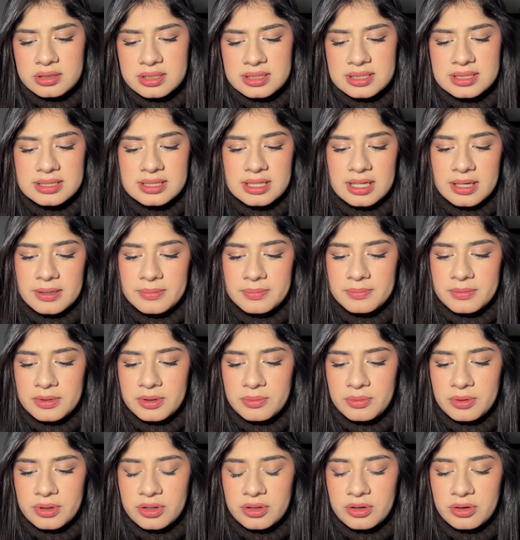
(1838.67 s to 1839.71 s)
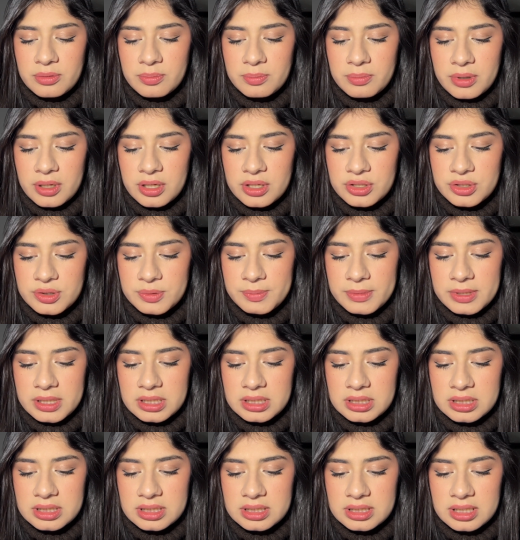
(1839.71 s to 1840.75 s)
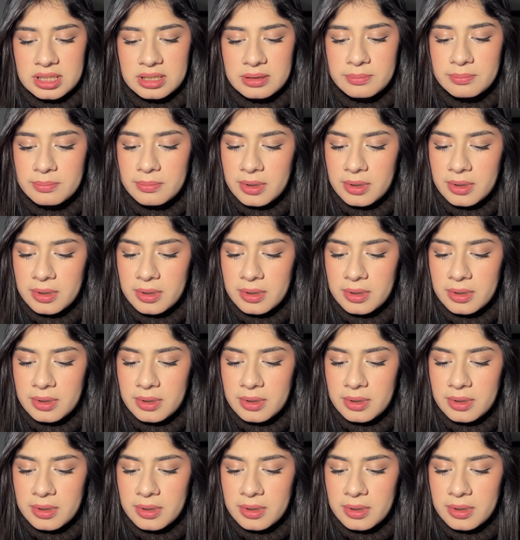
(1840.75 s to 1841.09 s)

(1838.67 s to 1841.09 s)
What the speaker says: stabbed me with your push pins in